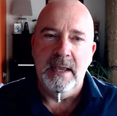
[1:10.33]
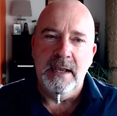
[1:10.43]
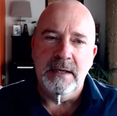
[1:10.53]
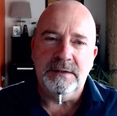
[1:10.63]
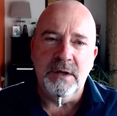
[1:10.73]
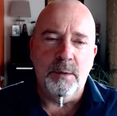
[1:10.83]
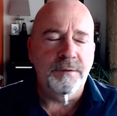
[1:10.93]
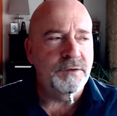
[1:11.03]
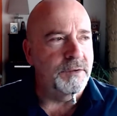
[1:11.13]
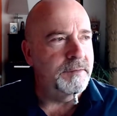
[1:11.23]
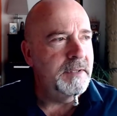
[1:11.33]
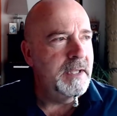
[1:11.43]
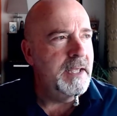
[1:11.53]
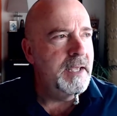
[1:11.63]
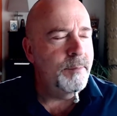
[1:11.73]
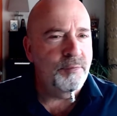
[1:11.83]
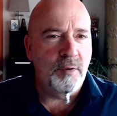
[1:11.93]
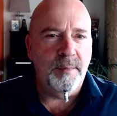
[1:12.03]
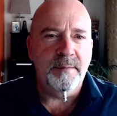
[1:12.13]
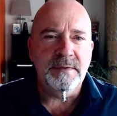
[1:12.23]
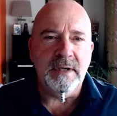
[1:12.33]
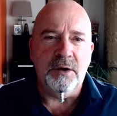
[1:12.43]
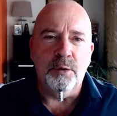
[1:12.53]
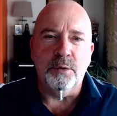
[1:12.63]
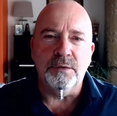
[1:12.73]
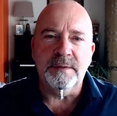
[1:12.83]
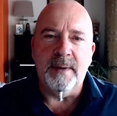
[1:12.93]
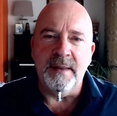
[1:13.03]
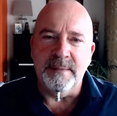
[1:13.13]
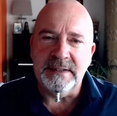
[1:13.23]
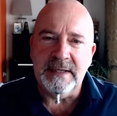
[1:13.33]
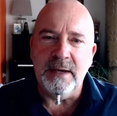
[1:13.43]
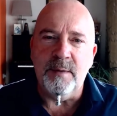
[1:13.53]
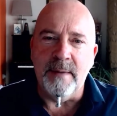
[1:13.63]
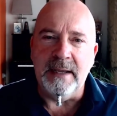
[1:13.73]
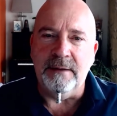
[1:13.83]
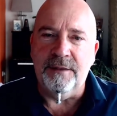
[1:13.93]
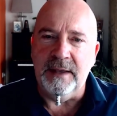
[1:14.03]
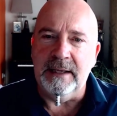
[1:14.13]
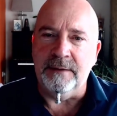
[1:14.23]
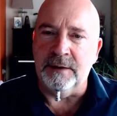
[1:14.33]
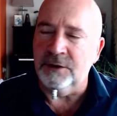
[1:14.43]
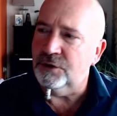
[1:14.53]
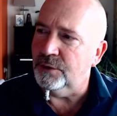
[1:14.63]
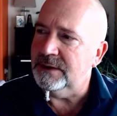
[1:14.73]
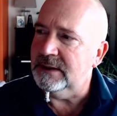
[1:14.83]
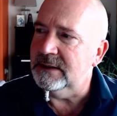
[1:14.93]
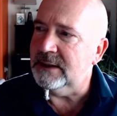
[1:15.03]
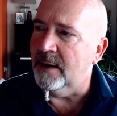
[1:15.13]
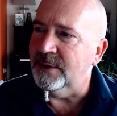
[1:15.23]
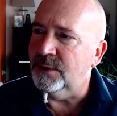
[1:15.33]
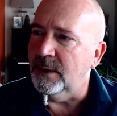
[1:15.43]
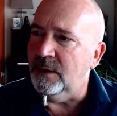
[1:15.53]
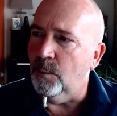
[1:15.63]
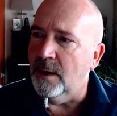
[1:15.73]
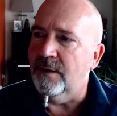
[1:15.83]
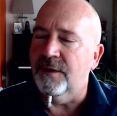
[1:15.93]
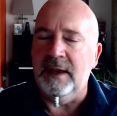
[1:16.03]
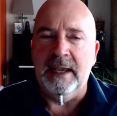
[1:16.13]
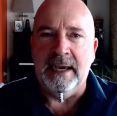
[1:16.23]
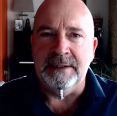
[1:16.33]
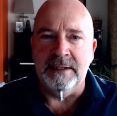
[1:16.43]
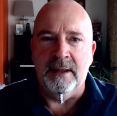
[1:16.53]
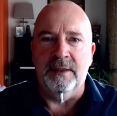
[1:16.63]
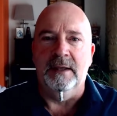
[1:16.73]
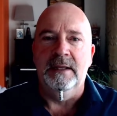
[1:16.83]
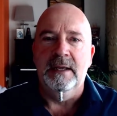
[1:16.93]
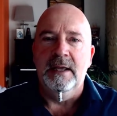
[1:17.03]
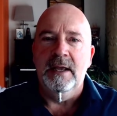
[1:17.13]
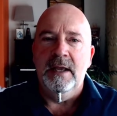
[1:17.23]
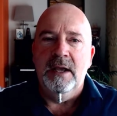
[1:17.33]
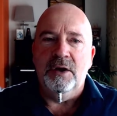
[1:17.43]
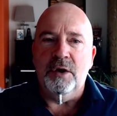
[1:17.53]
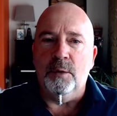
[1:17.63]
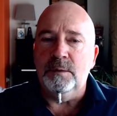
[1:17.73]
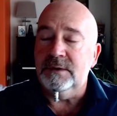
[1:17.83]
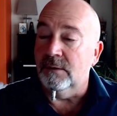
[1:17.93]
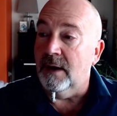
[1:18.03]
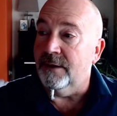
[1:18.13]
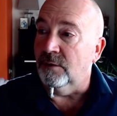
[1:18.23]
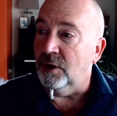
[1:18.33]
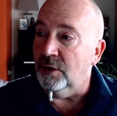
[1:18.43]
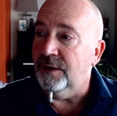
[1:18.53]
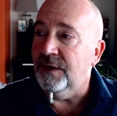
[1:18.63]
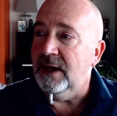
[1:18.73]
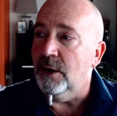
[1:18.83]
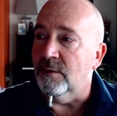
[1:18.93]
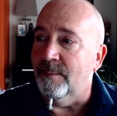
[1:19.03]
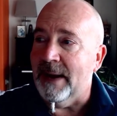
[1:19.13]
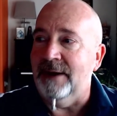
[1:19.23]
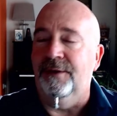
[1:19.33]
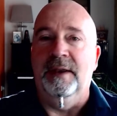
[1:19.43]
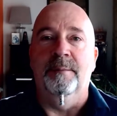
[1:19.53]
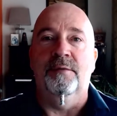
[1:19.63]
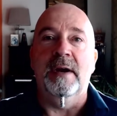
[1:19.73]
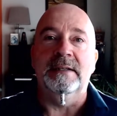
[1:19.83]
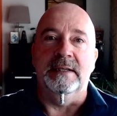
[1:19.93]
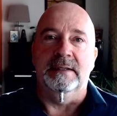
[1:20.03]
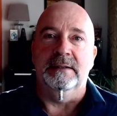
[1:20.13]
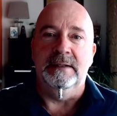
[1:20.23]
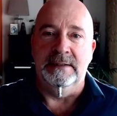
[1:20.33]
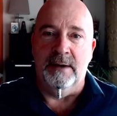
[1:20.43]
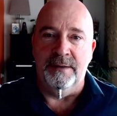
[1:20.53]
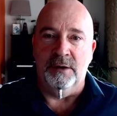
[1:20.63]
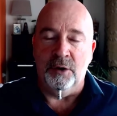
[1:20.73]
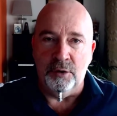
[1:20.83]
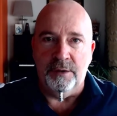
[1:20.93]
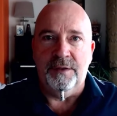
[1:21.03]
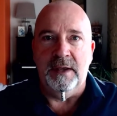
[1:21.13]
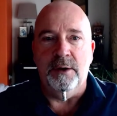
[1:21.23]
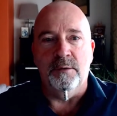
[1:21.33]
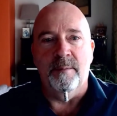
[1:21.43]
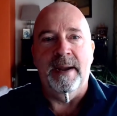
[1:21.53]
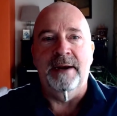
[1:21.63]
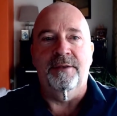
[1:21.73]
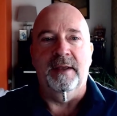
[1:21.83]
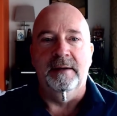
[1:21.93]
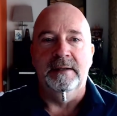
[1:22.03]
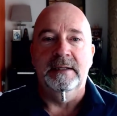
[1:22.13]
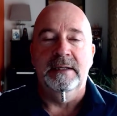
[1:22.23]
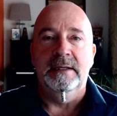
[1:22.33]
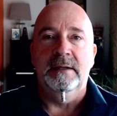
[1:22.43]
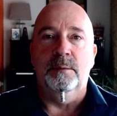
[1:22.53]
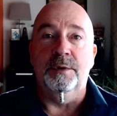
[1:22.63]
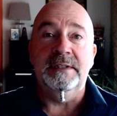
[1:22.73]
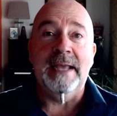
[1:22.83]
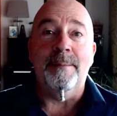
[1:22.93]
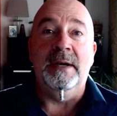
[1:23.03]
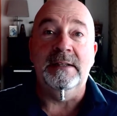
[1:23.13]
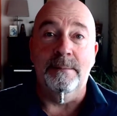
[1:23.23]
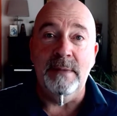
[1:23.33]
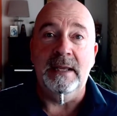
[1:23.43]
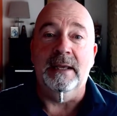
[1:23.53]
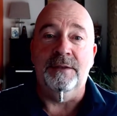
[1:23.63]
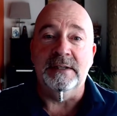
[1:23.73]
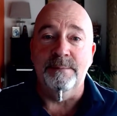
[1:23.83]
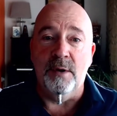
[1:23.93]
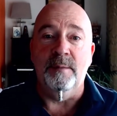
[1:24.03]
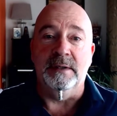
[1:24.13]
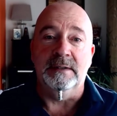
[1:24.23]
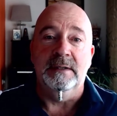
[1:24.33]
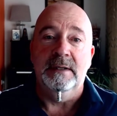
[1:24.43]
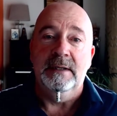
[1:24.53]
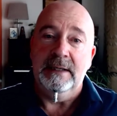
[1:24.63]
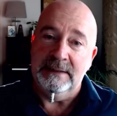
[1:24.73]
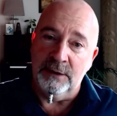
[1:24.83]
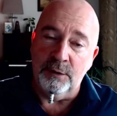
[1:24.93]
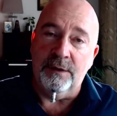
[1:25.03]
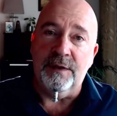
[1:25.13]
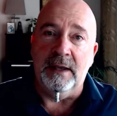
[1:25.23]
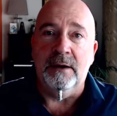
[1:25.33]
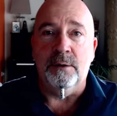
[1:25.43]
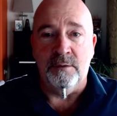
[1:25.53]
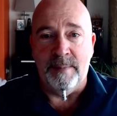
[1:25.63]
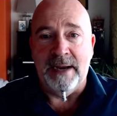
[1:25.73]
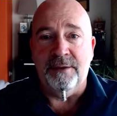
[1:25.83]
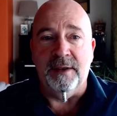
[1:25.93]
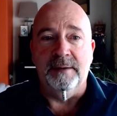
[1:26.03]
So often, problems are caused by the mistake we make in thinking that our choices are between one thing and another. Goals are either a good thing or a bad thing. Brexit is either a good thing or a bad thing. What is happening to me at this moment is a good thing or a bad thing.